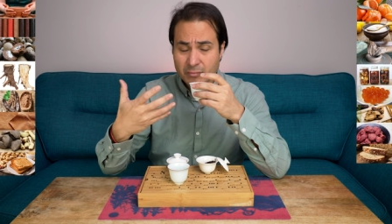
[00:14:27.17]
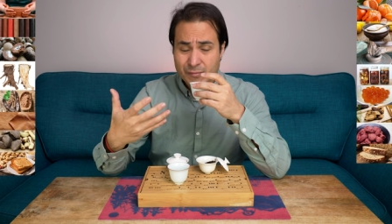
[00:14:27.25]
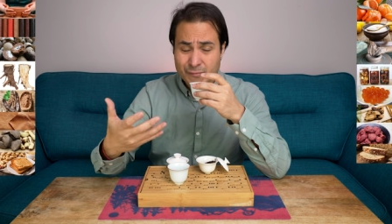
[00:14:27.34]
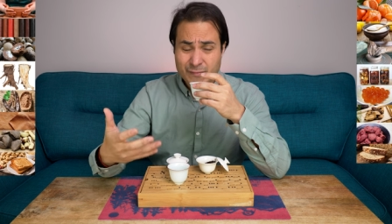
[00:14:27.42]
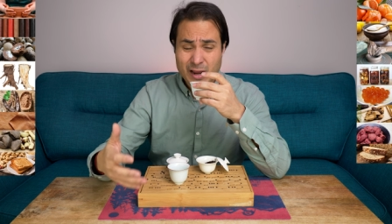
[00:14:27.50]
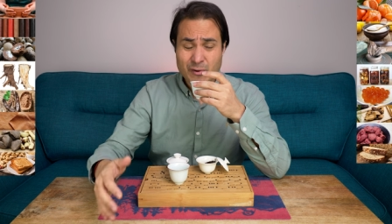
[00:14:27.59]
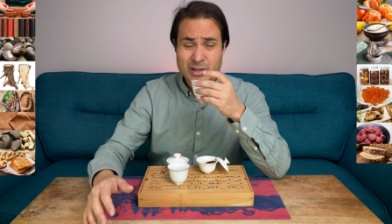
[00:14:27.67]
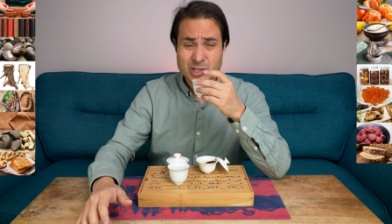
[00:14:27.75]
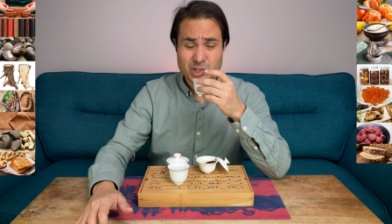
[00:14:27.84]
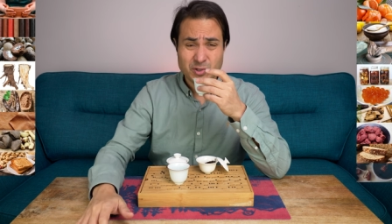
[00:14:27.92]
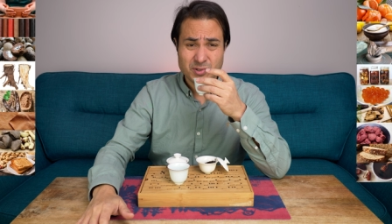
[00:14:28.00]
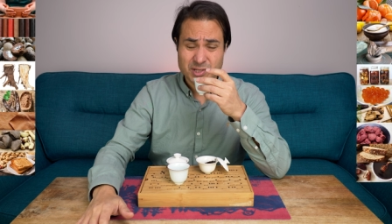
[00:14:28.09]
Very
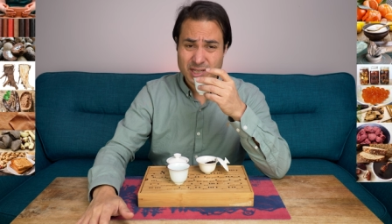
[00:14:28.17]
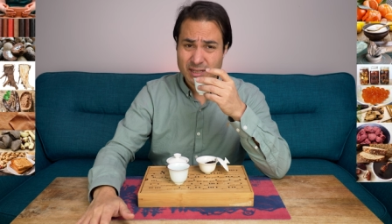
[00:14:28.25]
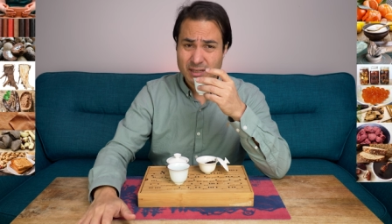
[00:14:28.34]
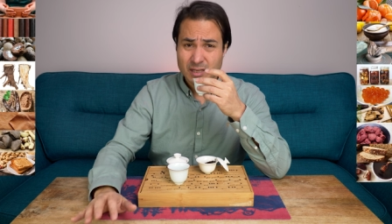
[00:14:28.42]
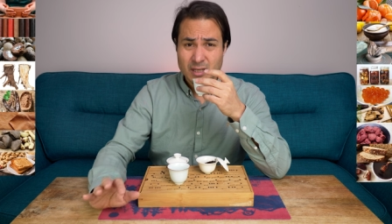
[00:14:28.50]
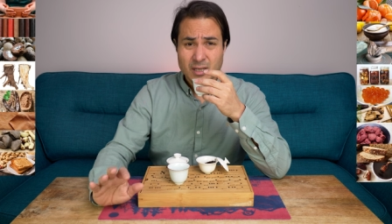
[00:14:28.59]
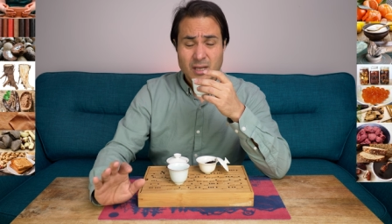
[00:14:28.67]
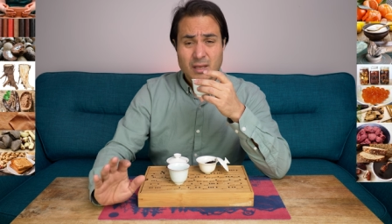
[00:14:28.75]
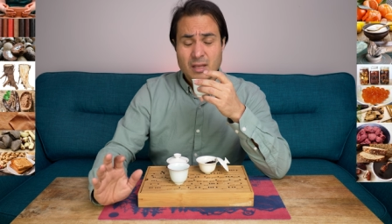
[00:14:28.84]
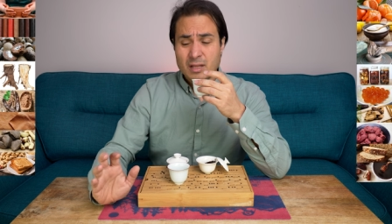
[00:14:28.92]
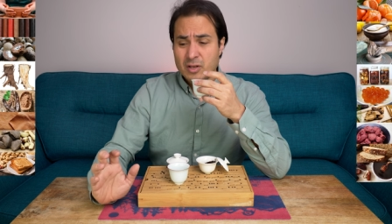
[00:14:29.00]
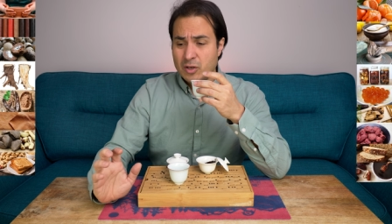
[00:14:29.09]
juicy.
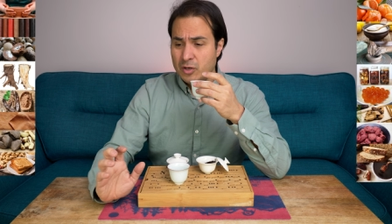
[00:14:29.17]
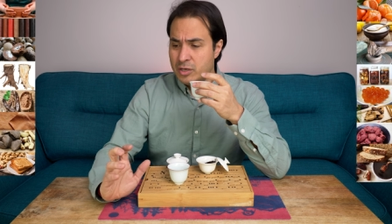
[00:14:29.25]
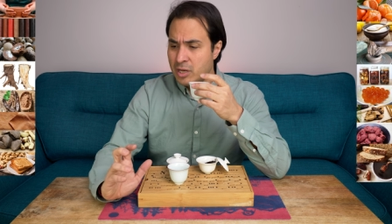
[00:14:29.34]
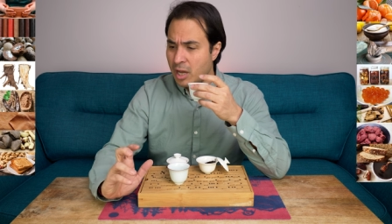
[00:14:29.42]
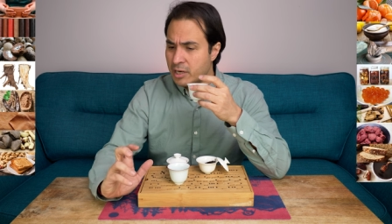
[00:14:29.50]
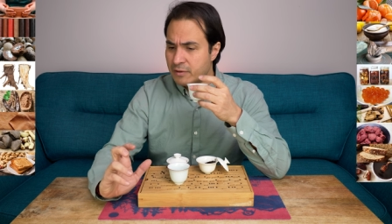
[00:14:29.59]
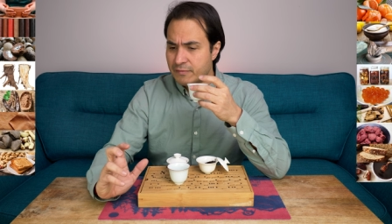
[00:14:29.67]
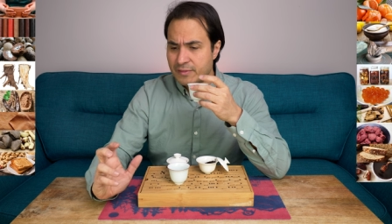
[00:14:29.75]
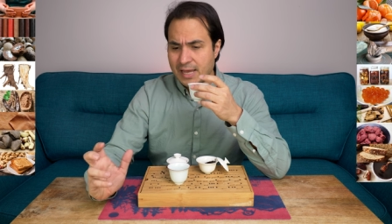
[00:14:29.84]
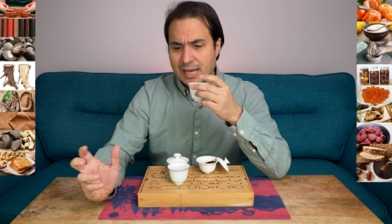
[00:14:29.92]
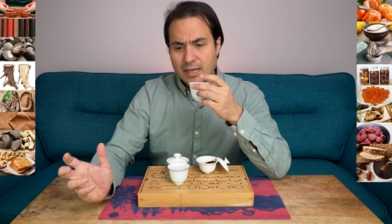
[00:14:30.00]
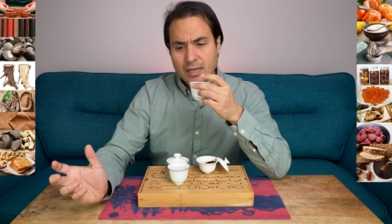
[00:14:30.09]
None of
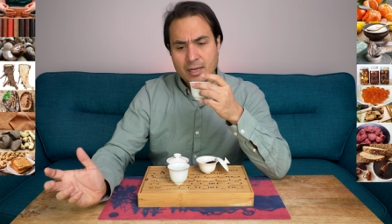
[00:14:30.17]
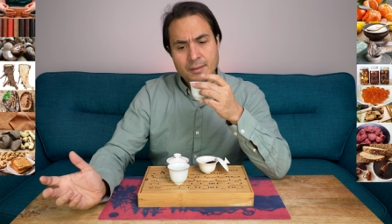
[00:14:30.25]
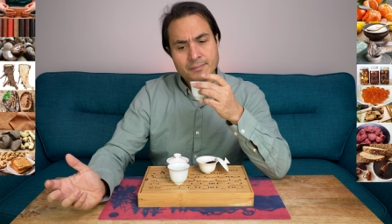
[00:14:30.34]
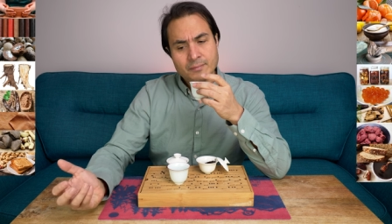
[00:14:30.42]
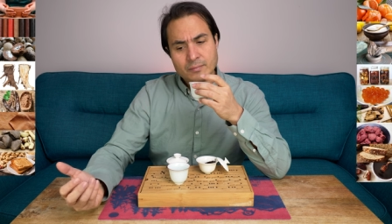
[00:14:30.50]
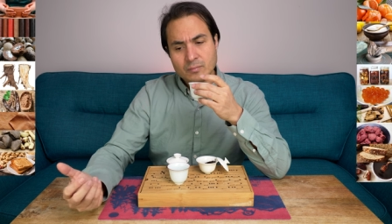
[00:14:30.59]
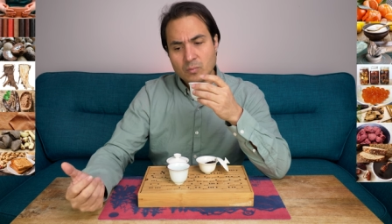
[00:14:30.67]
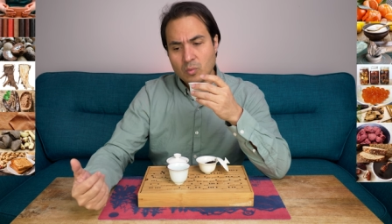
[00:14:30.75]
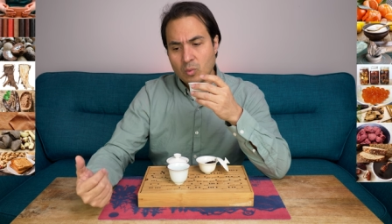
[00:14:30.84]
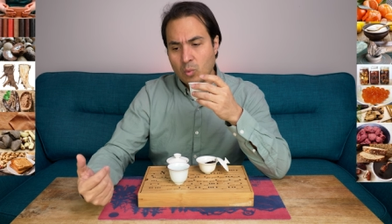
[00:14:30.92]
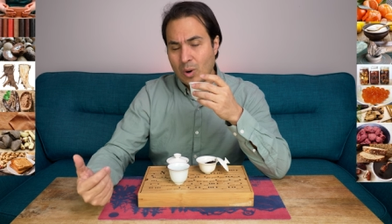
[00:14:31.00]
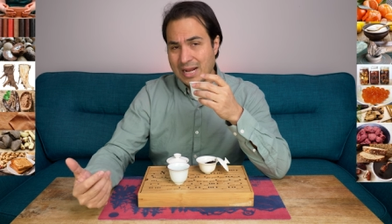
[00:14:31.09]
that um,
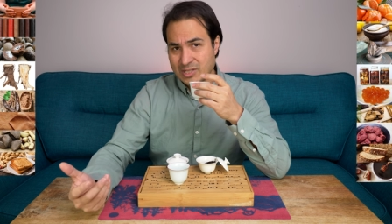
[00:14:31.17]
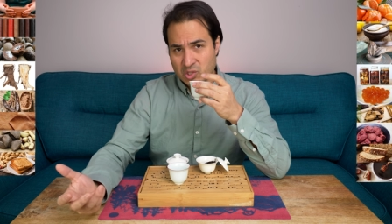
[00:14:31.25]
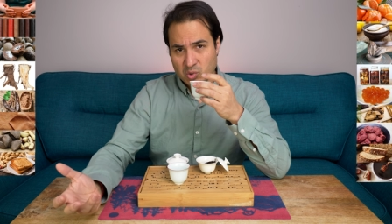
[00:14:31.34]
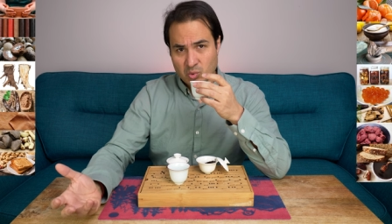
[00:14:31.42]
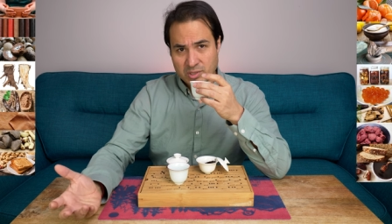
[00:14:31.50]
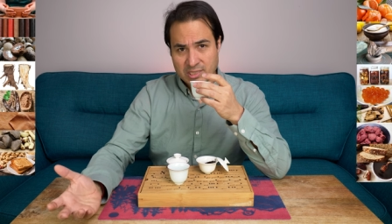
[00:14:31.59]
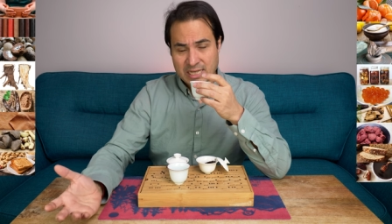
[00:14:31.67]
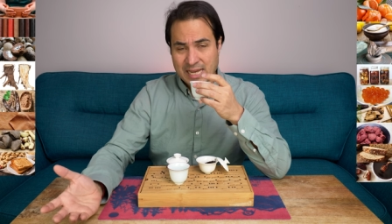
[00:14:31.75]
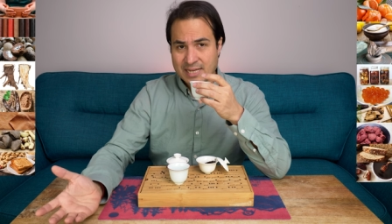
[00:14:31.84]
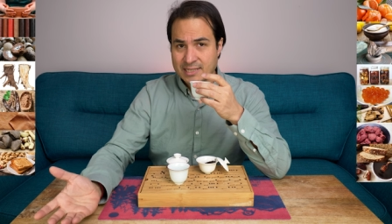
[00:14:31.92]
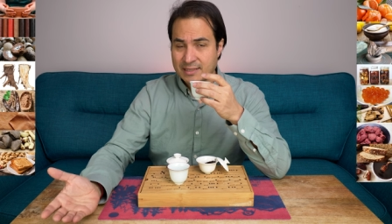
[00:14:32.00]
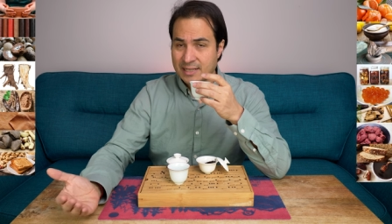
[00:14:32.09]
wet stored
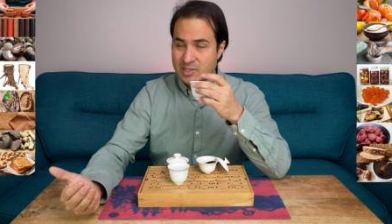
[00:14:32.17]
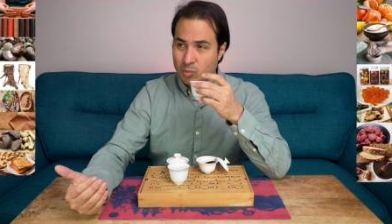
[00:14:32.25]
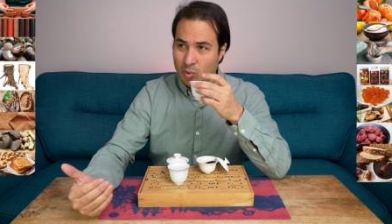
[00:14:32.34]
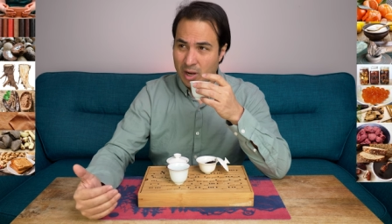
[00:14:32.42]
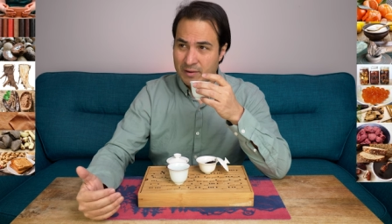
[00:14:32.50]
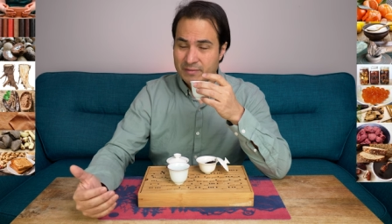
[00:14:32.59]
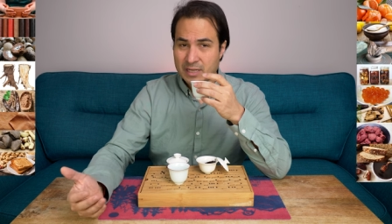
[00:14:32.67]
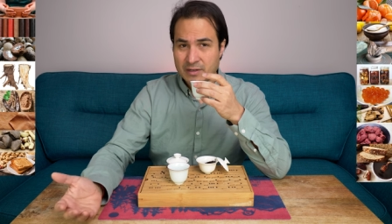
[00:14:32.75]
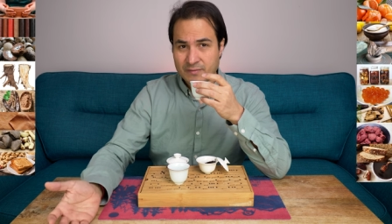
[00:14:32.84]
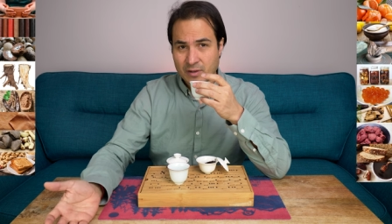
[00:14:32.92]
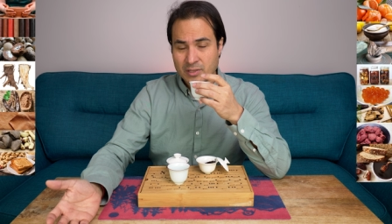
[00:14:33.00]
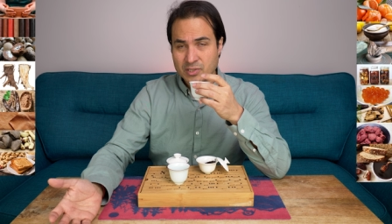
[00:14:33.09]
taste, and that's one of the
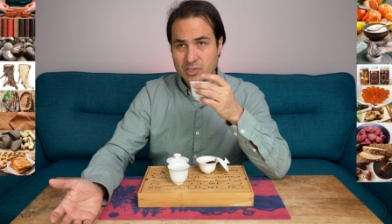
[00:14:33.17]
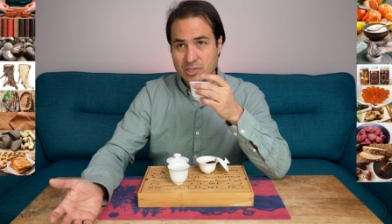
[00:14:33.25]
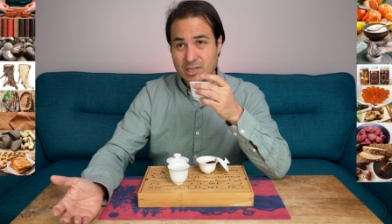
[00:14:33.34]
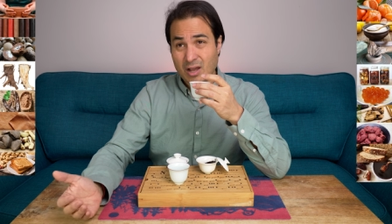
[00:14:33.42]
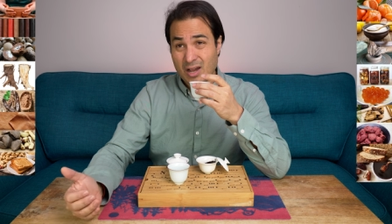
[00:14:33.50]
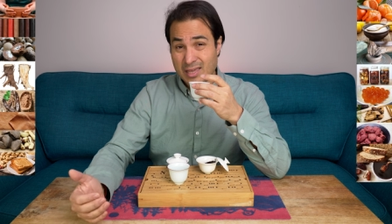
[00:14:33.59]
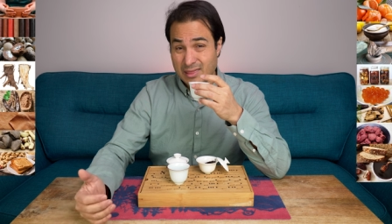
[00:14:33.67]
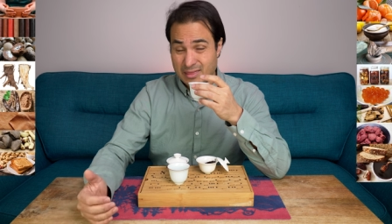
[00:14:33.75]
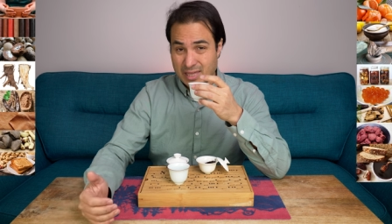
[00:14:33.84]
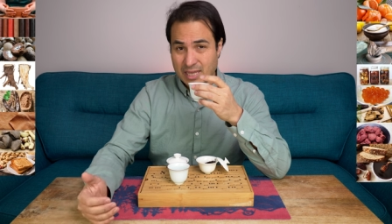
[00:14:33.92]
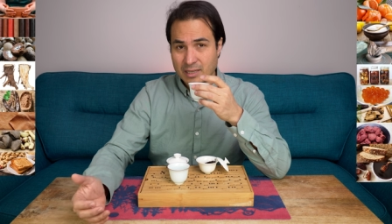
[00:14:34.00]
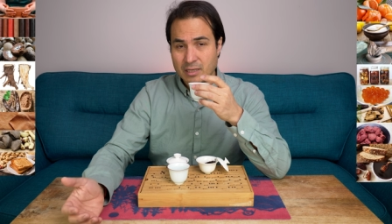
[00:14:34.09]
advantages I
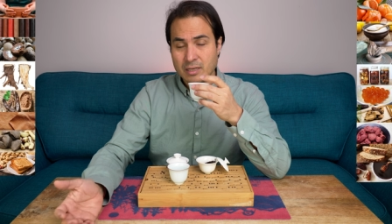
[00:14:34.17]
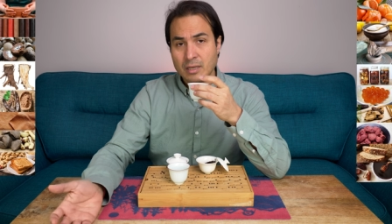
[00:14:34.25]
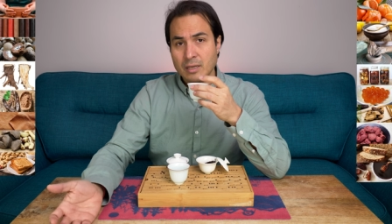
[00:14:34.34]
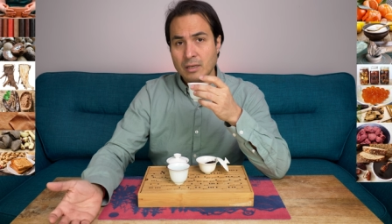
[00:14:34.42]
think